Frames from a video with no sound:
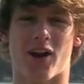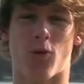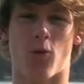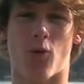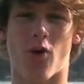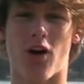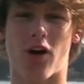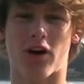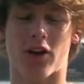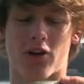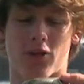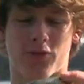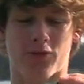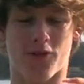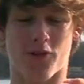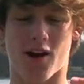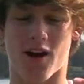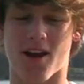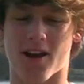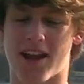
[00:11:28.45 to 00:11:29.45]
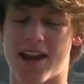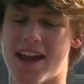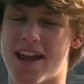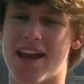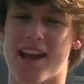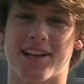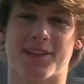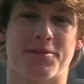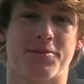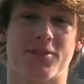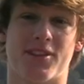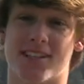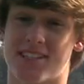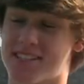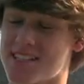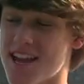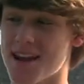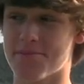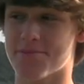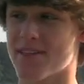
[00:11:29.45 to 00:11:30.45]
to walk a frog. It's the
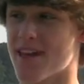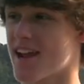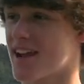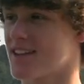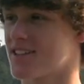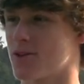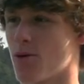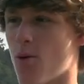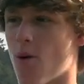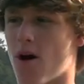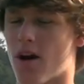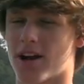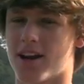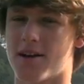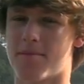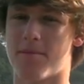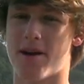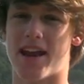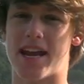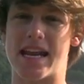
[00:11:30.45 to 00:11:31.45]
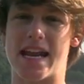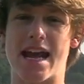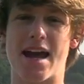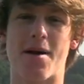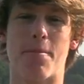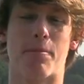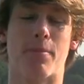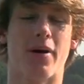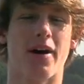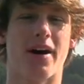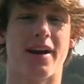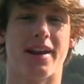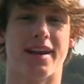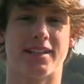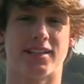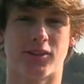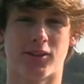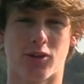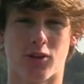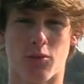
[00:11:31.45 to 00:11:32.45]
same thing as the walk-in bait, but
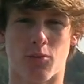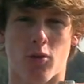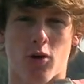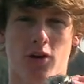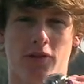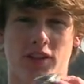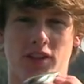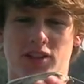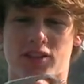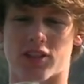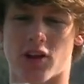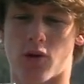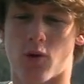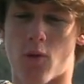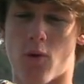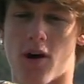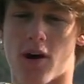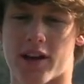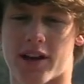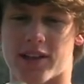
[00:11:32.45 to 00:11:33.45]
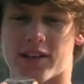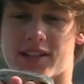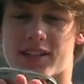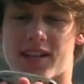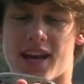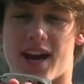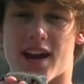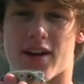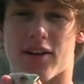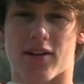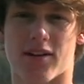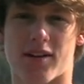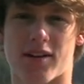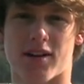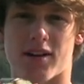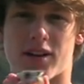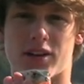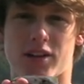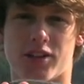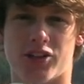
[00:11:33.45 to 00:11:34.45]
it's a little more of a subtle walk. It just kind of
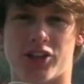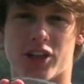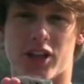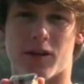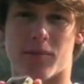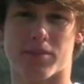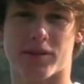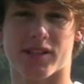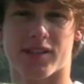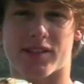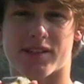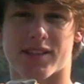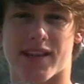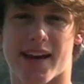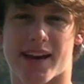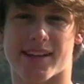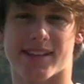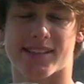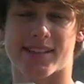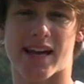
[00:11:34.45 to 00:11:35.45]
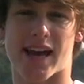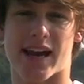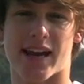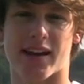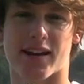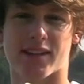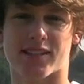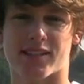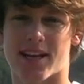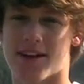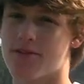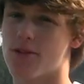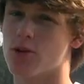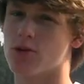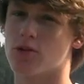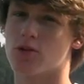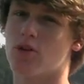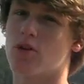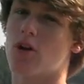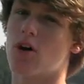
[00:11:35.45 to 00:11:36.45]
jumps side to side. It doesn't have
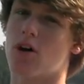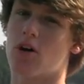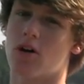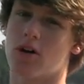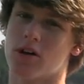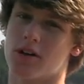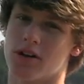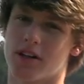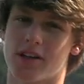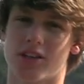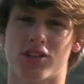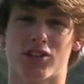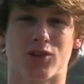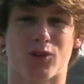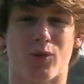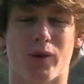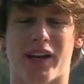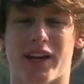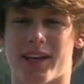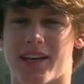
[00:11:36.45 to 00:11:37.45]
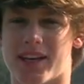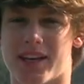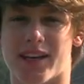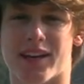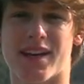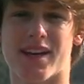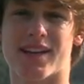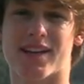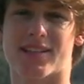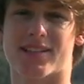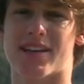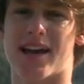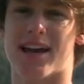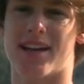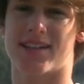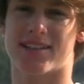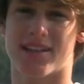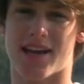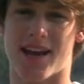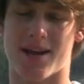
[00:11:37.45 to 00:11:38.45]
those long swinging
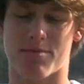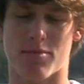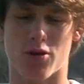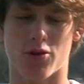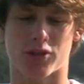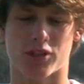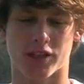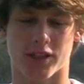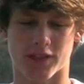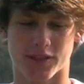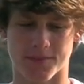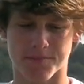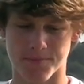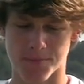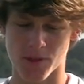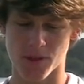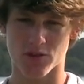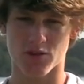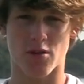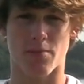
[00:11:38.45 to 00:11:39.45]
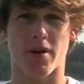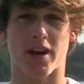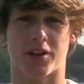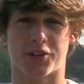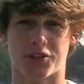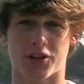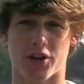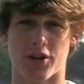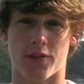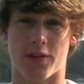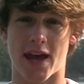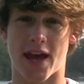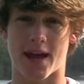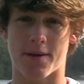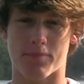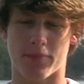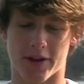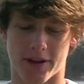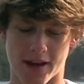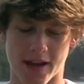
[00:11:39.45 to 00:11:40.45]
side to side motions. So I'm about to show you
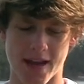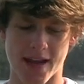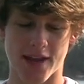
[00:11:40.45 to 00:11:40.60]
that, but